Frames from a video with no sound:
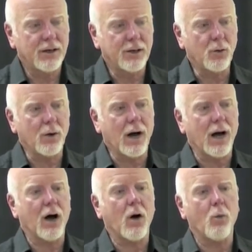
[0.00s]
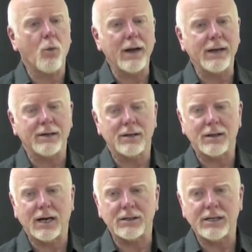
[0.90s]
You are awake.
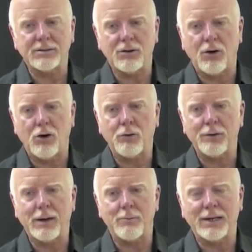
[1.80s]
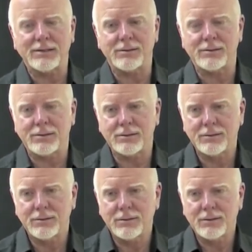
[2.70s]
That is all that matters.
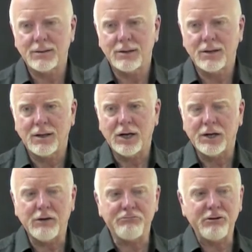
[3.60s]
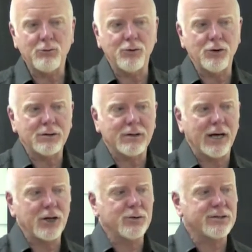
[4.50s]
And every word
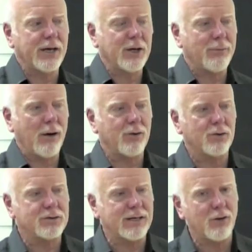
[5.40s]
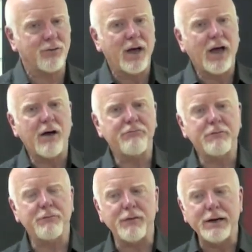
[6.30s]
that you say about yourself, every
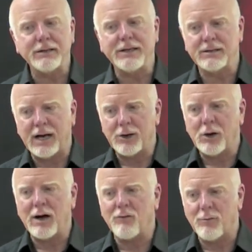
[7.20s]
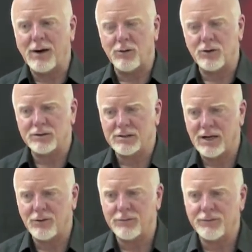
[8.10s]
feeling that you have about
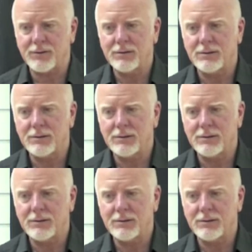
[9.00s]
yourself,